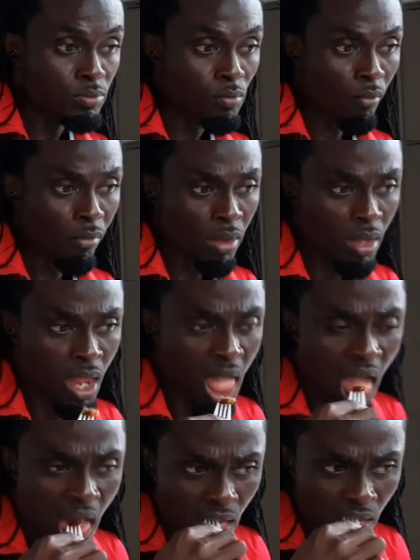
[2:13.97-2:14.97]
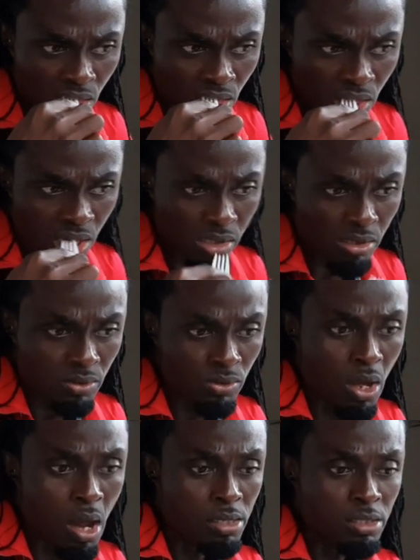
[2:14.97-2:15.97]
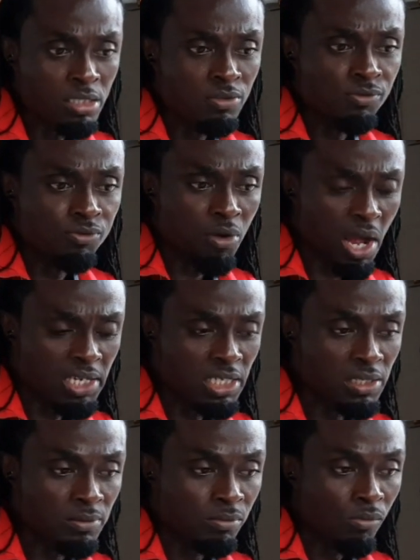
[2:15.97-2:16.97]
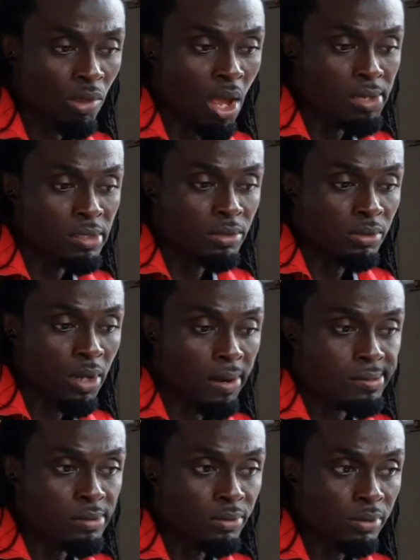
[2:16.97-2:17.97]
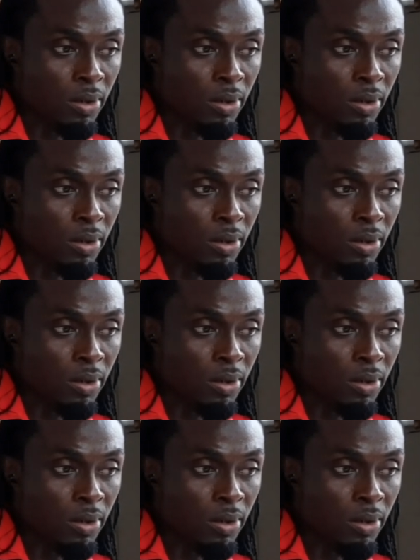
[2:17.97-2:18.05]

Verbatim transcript: Tomorrow, which is Friday. Friday. First day of funeral.